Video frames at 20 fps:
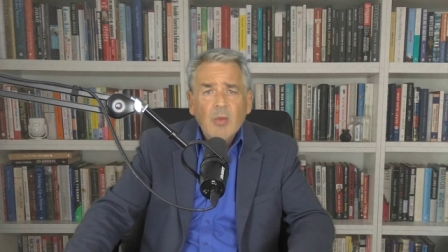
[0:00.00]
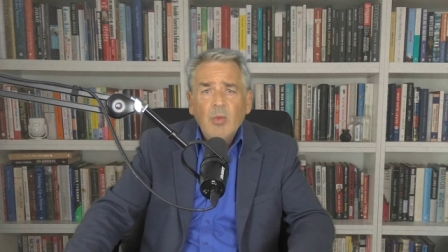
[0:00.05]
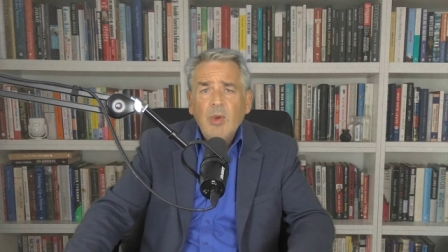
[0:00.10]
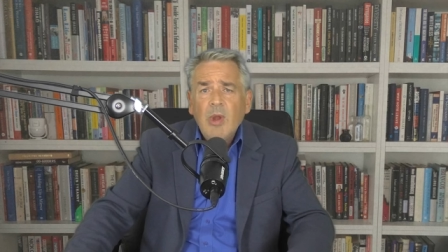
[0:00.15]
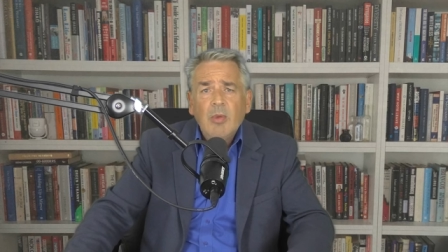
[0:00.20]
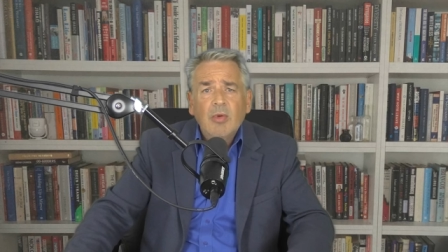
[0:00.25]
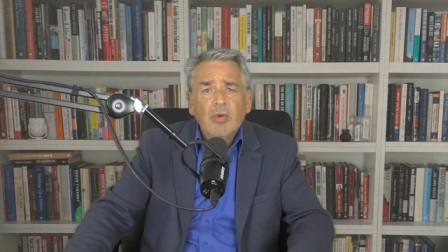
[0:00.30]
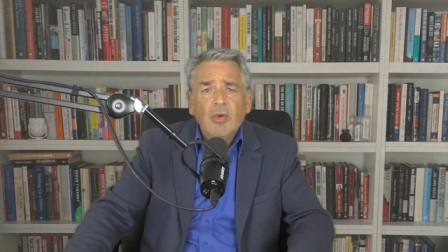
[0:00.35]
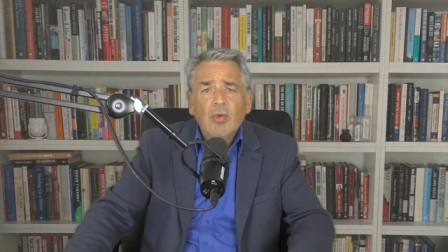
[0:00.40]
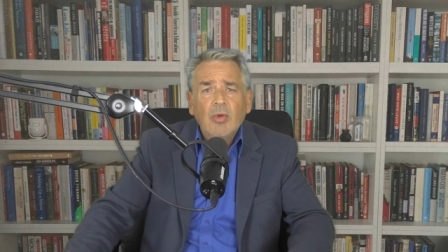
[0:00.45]

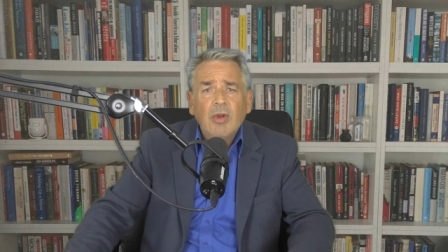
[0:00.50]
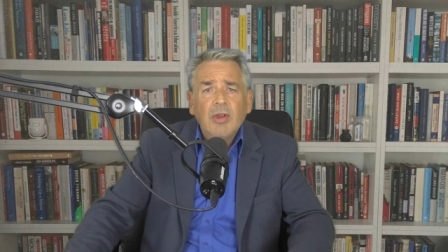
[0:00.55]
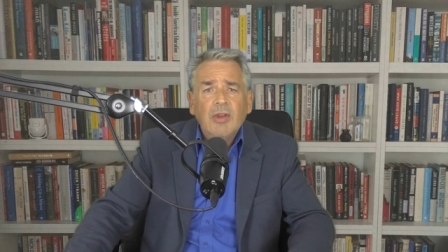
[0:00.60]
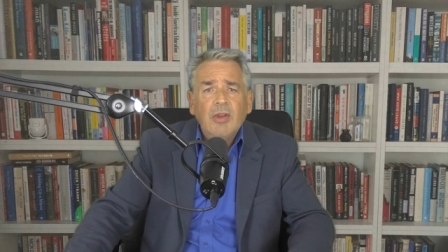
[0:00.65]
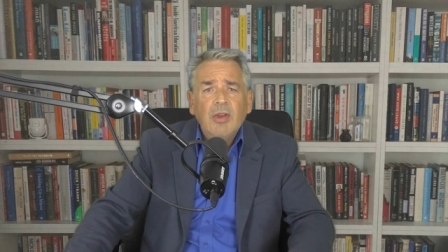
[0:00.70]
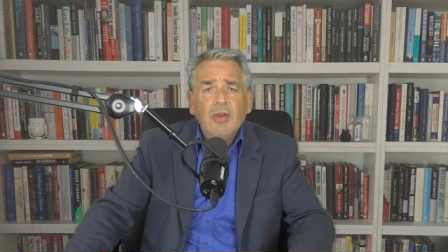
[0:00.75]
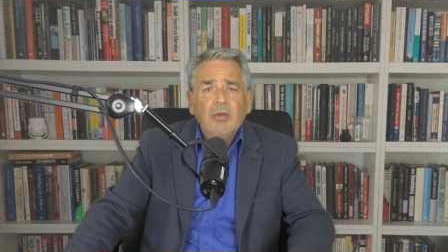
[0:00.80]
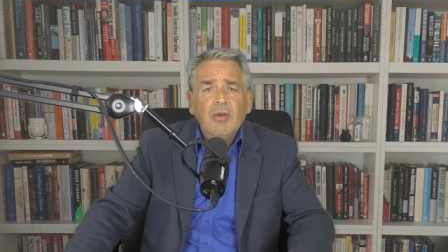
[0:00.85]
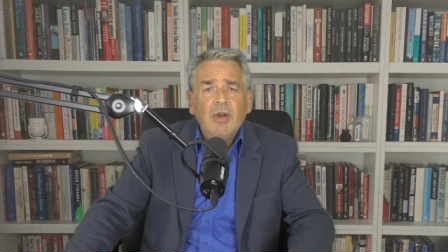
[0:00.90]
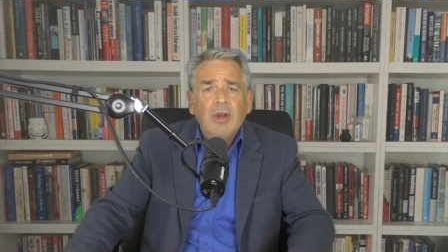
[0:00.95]
we were all
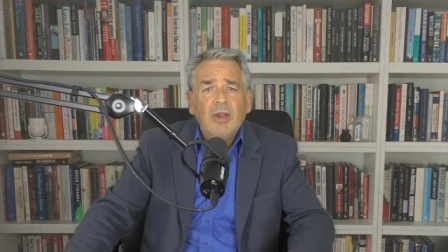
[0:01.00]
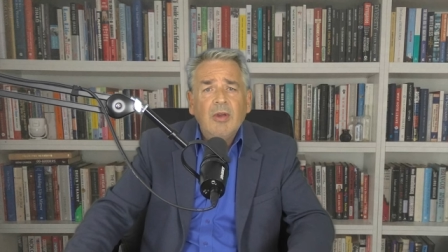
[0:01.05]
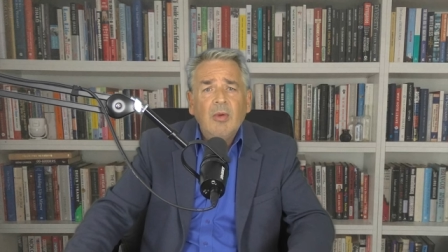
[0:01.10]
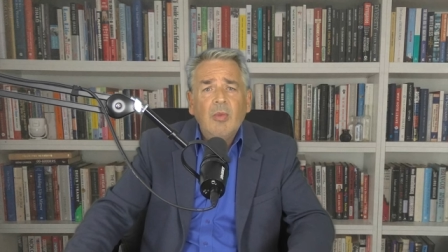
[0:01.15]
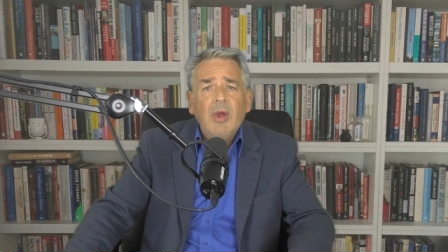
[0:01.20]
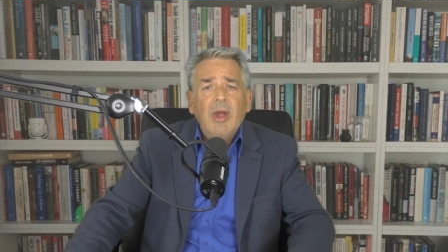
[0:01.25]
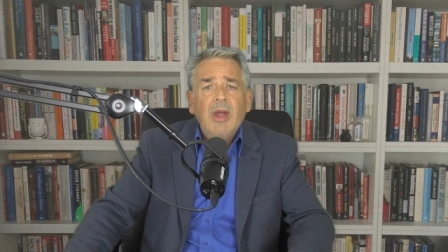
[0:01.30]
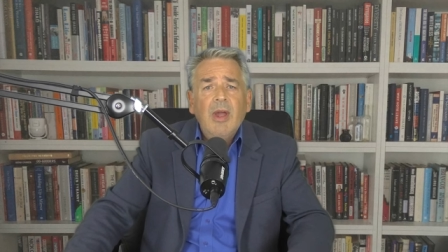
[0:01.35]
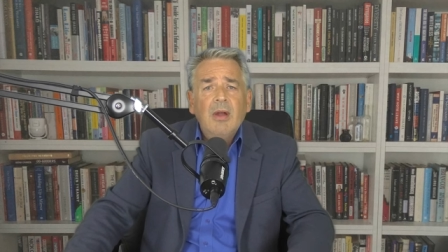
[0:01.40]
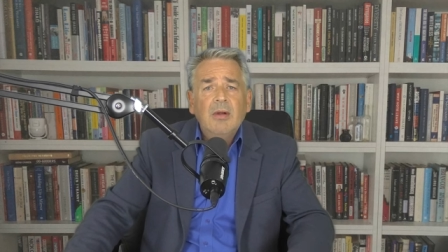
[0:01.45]
acutely
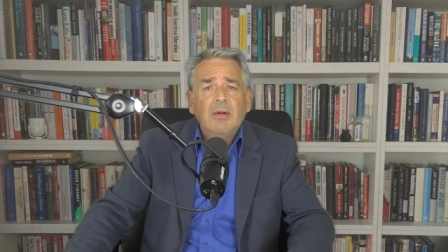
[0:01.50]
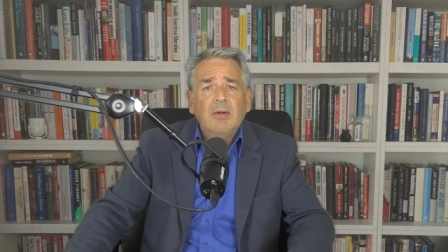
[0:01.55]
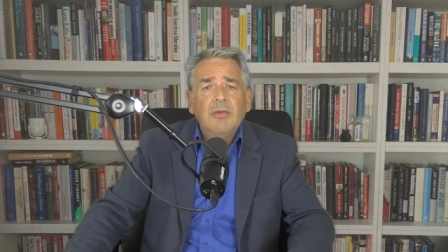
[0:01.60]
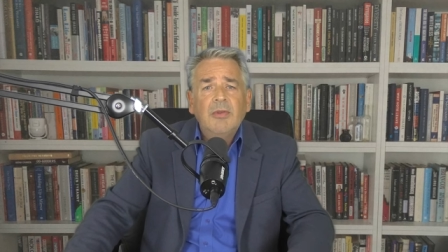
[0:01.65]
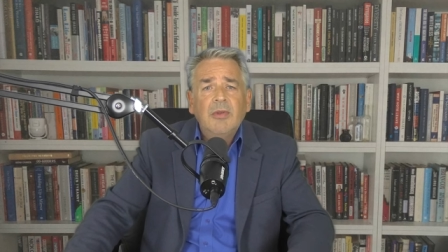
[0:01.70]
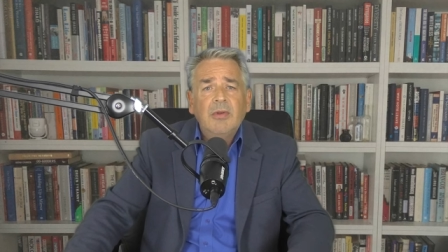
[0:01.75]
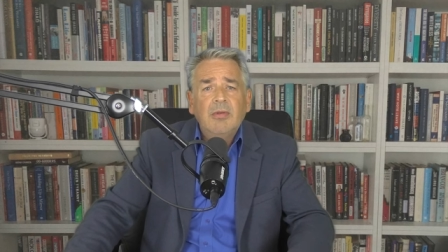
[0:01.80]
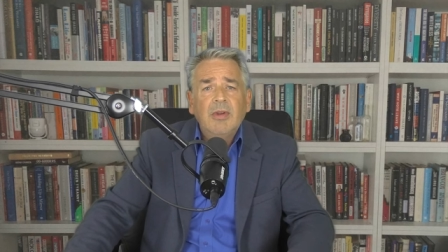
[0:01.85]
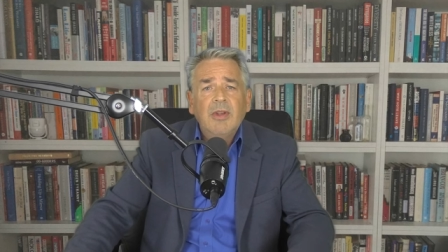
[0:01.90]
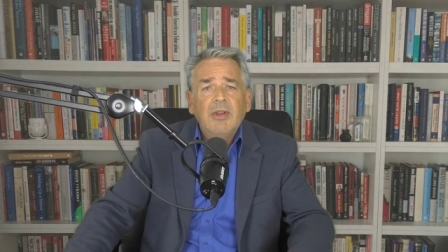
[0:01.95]
aware
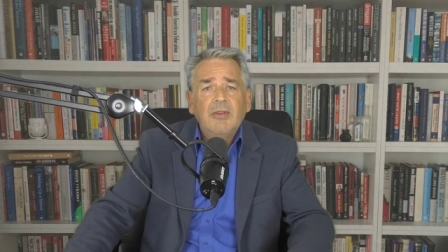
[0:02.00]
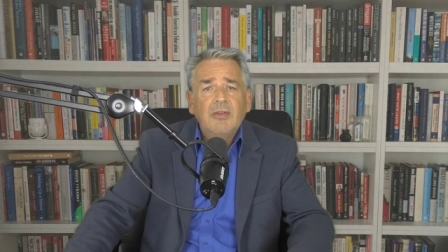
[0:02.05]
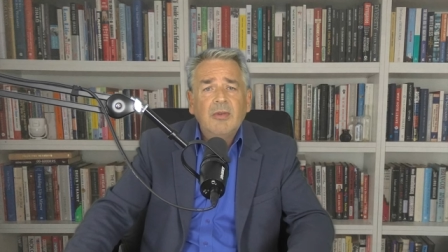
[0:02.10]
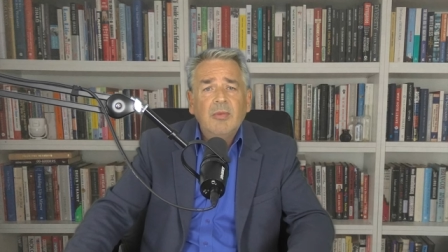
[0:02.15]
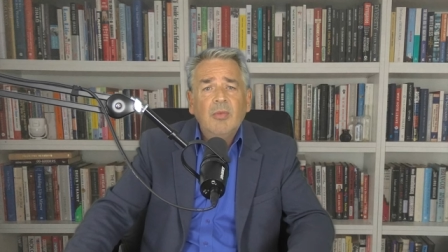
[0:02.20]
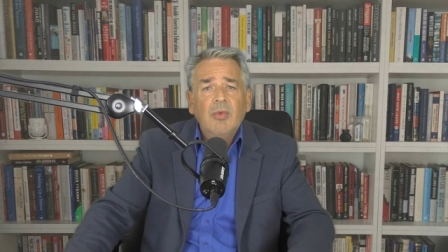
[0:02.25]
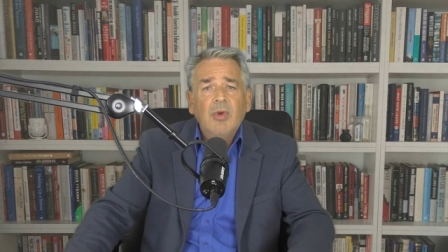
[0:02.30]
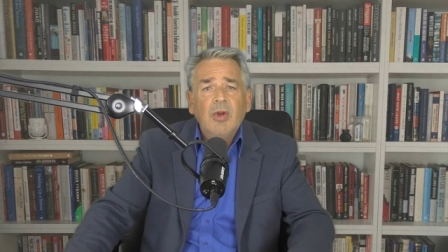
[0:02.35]
of the recent